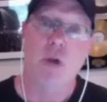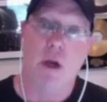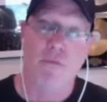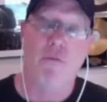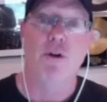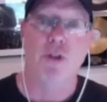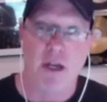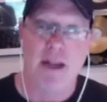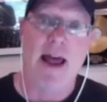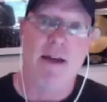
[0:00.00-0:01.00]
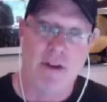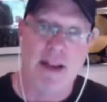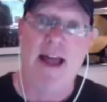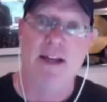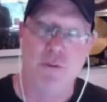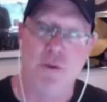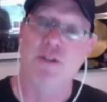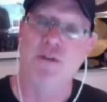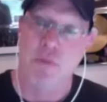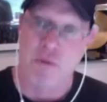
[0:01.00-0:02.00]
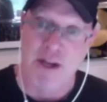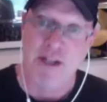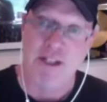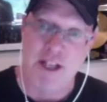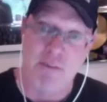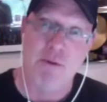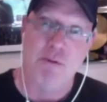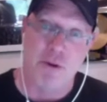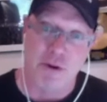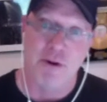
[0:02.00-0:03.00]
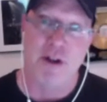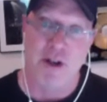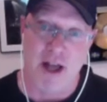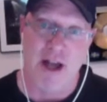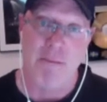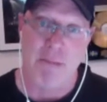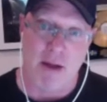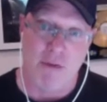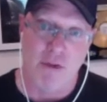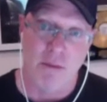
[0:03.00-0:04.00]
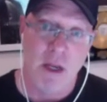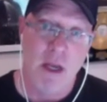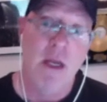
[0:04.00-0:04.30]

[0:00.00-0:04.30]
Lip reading: Unfortunately, having had to experience them, you learn a lot about them.